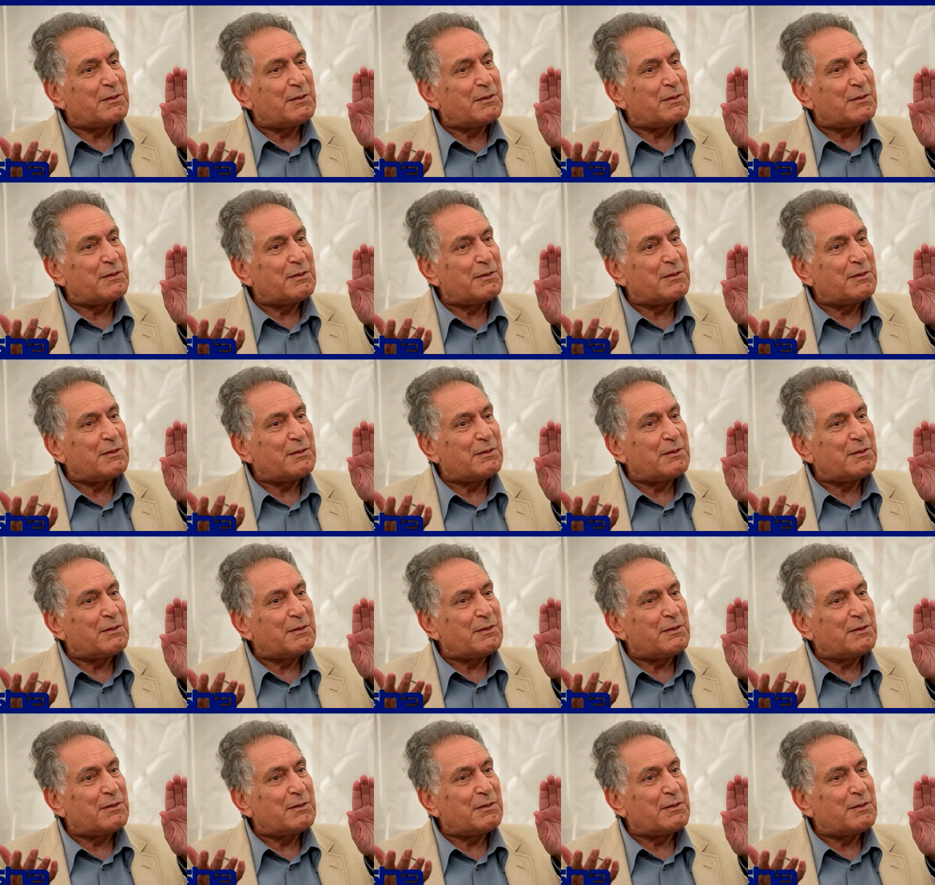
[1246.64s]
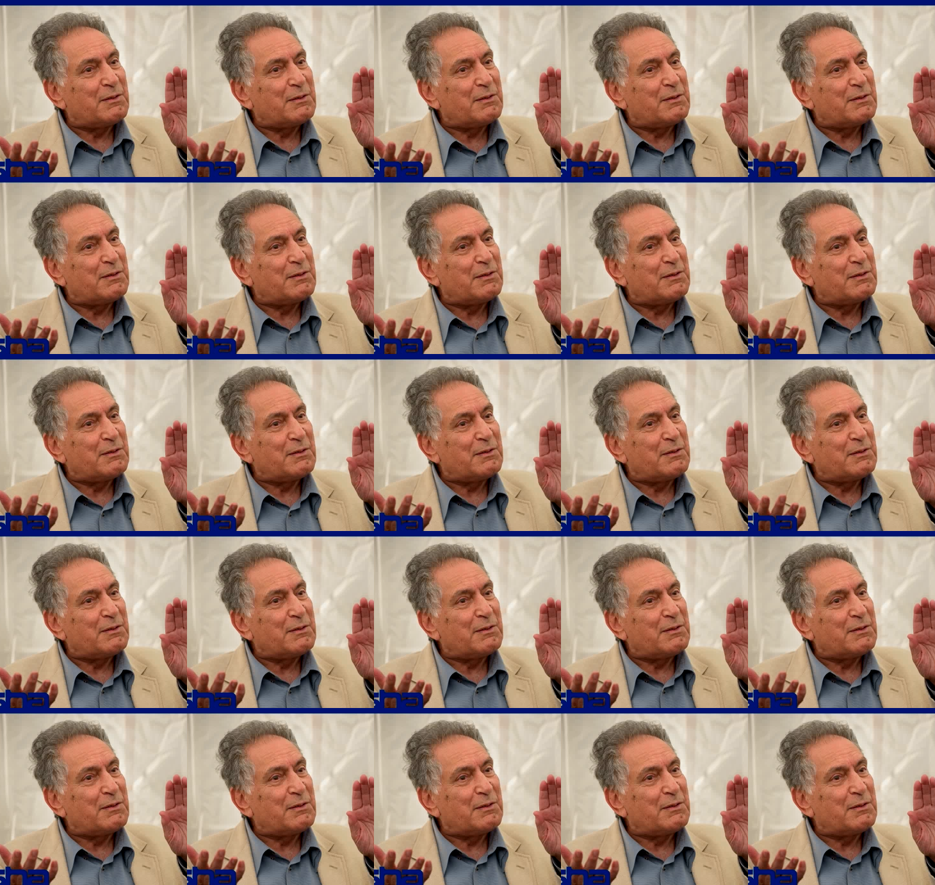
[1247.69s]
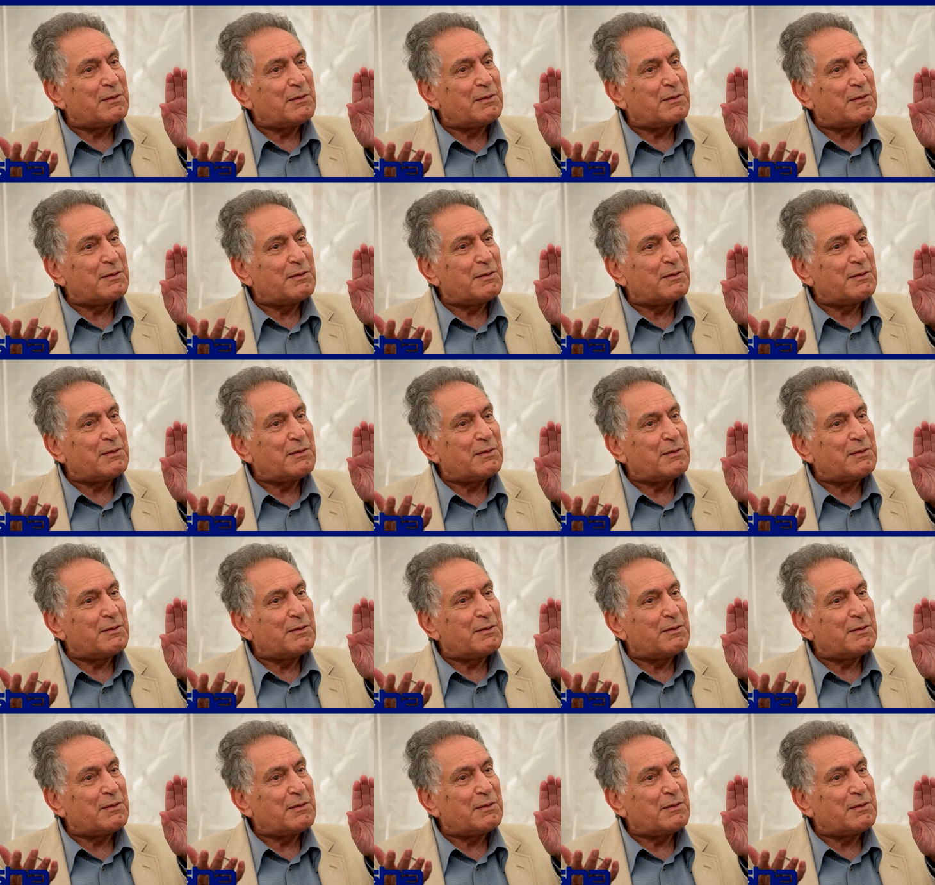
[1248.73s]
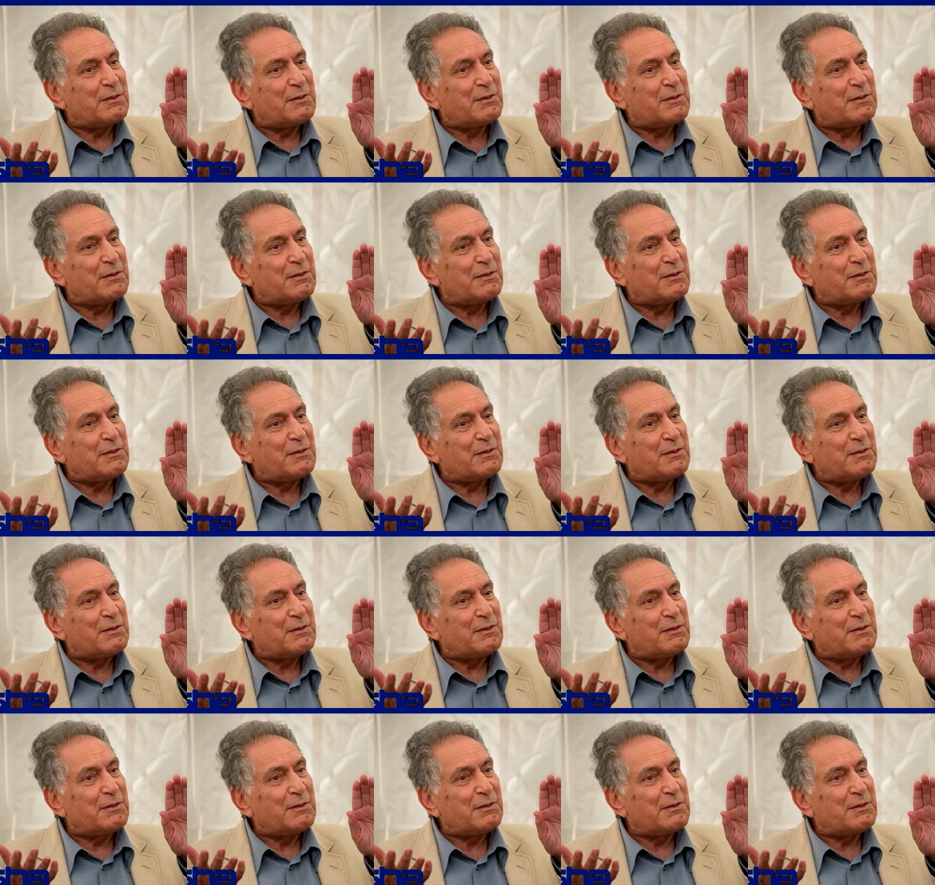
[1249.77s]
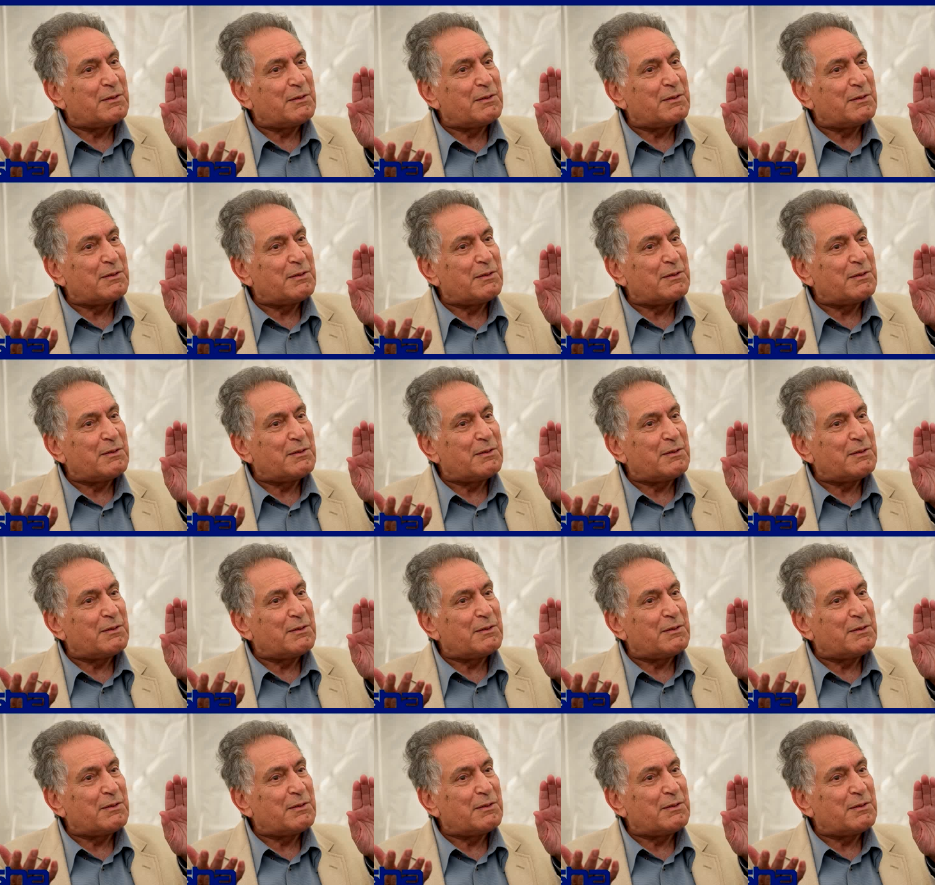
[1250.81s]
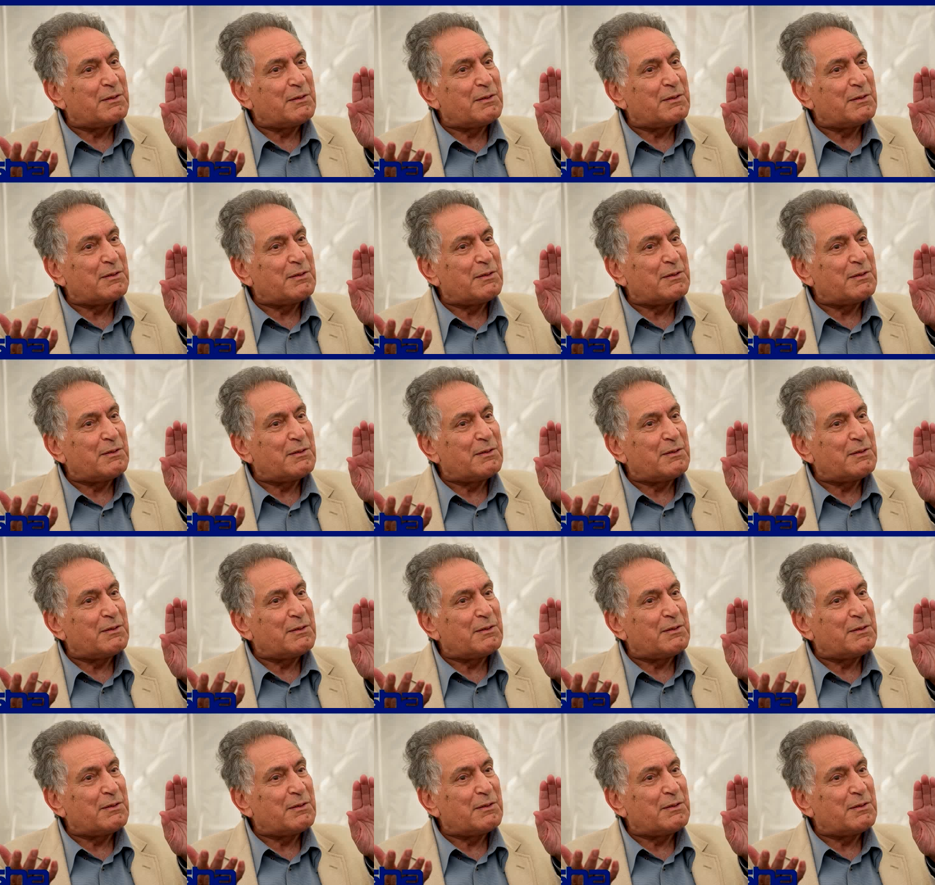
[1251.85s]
[no speech]